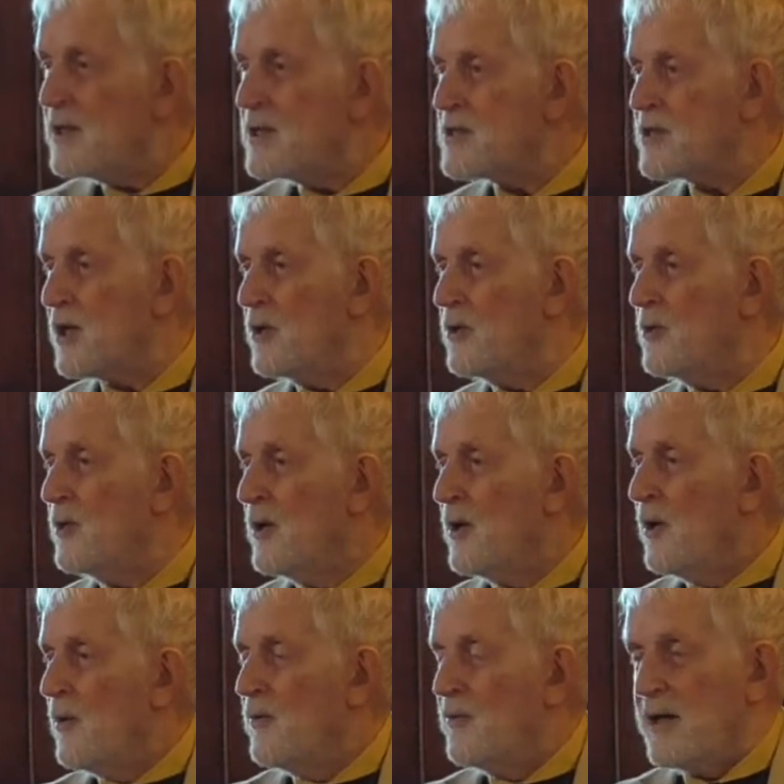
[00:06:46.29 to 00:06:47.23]
So
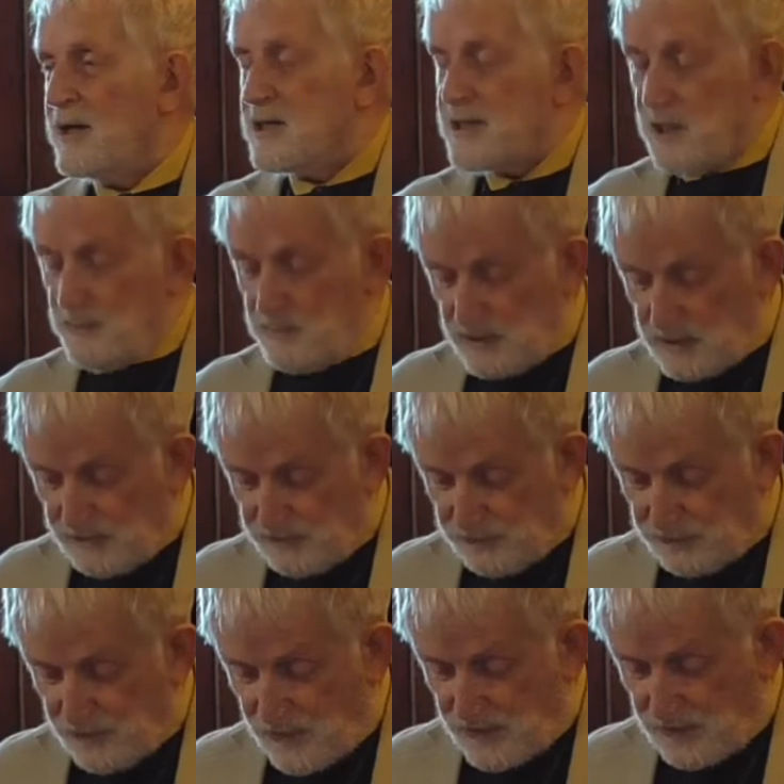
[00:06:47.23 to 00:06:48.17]
that's a bit
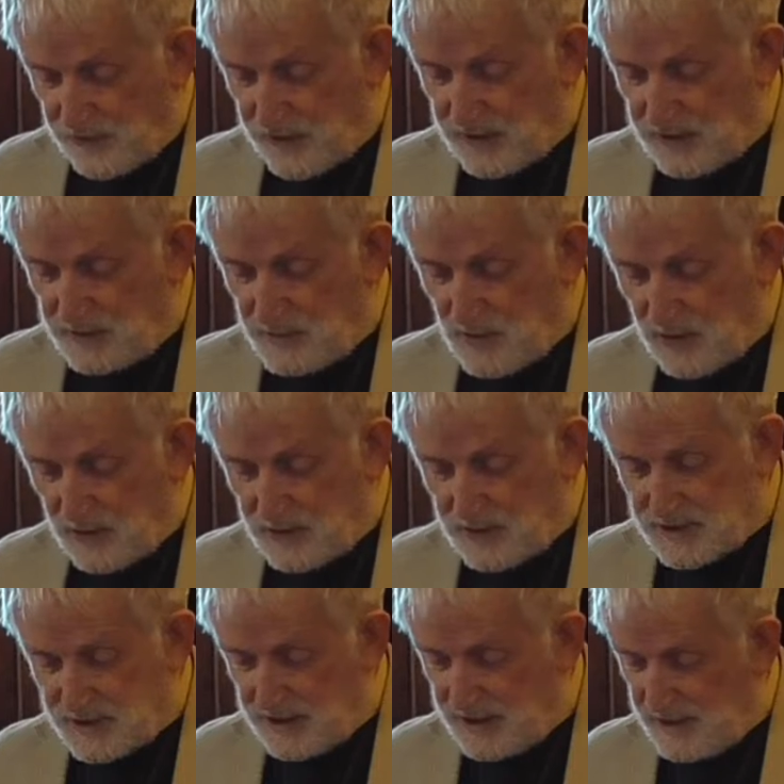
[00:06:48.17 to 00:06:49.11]
of their
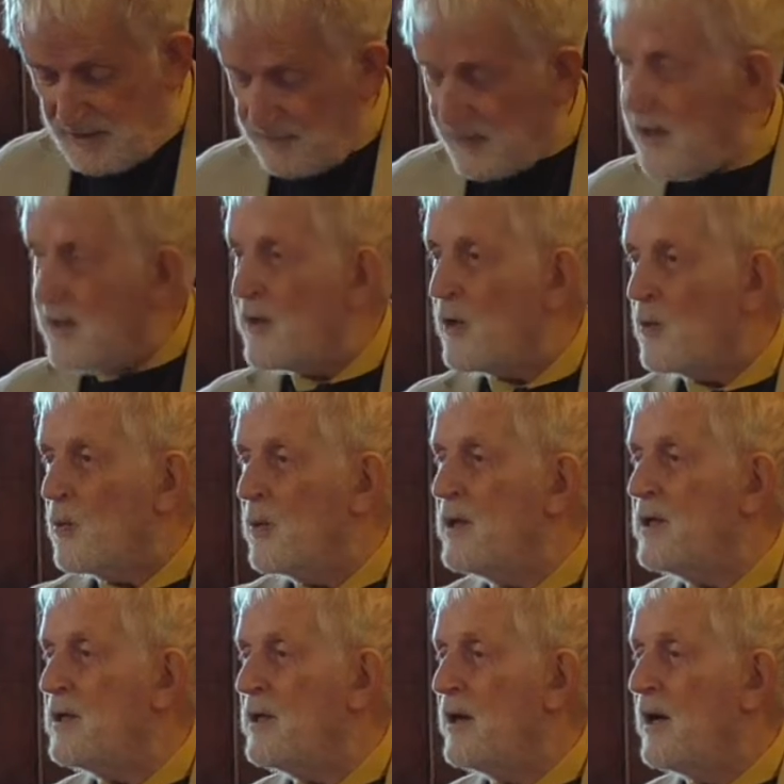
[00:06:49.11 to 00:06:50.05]
democracy that
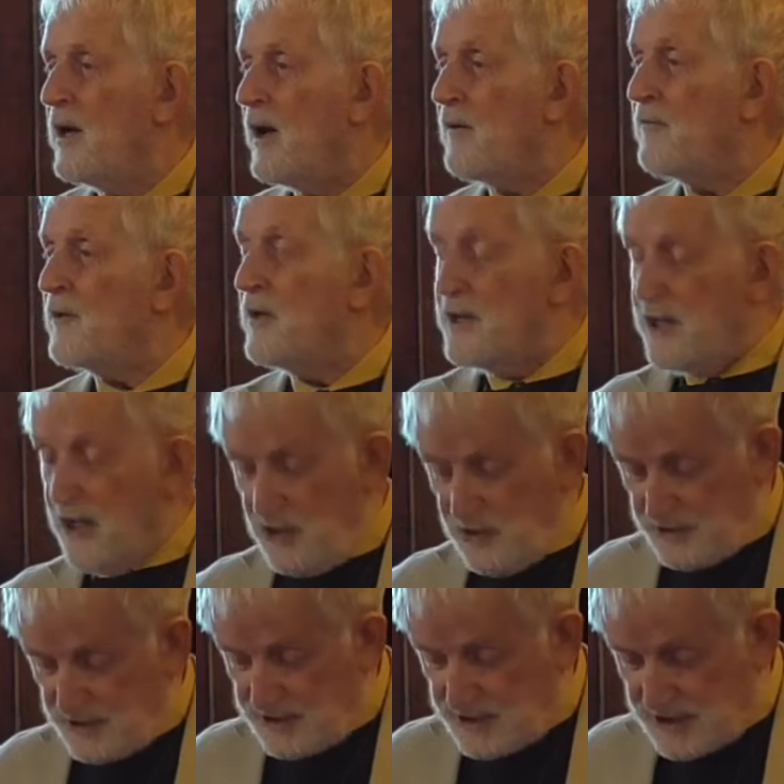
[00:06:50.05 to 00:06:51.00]
we have
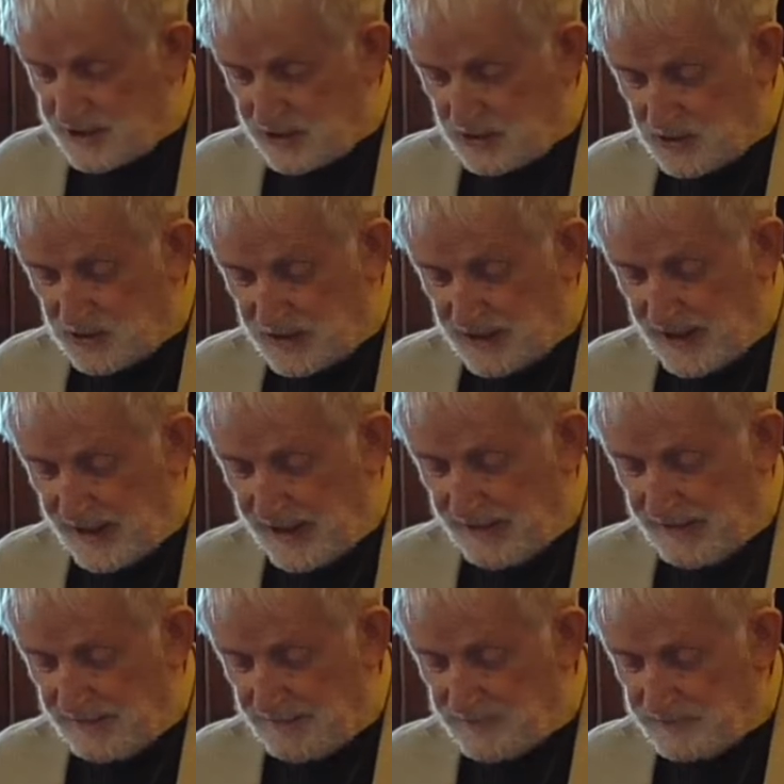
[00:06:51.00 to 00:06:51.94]
inherited still
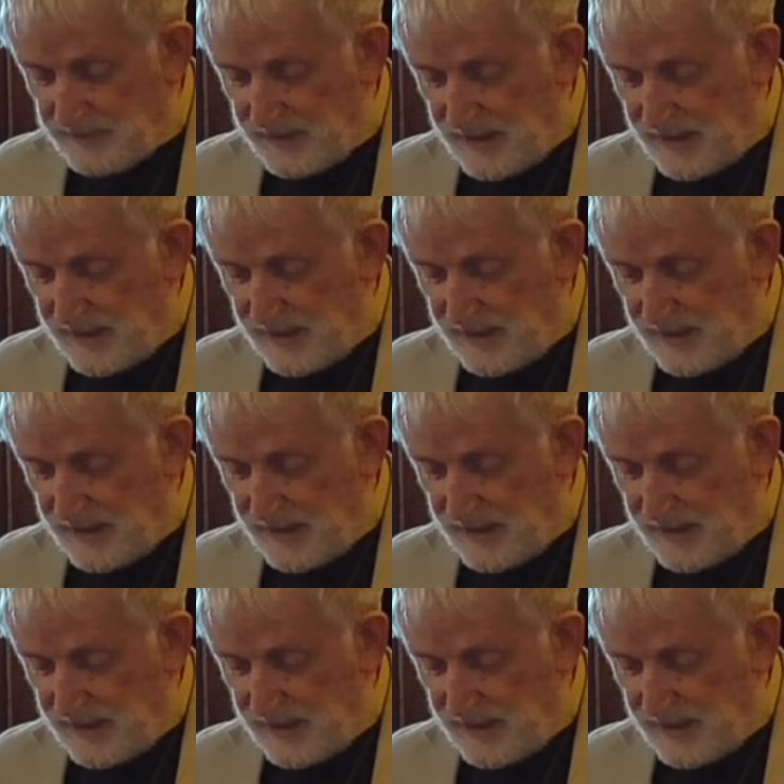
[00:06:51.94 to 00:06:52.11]
today.